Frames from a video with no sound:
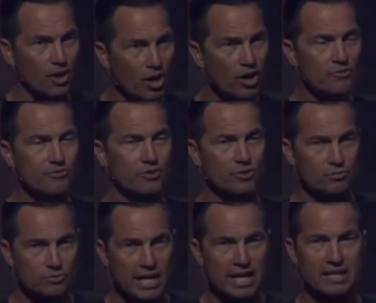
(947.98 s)
Offer
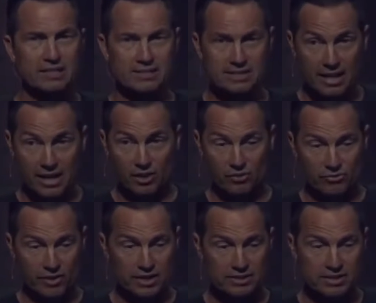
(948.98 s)
right
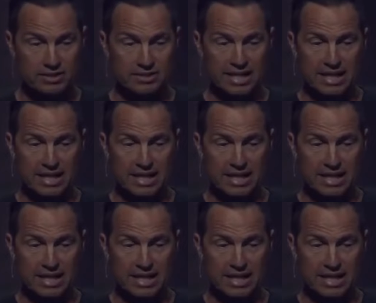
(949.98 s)
sacrifices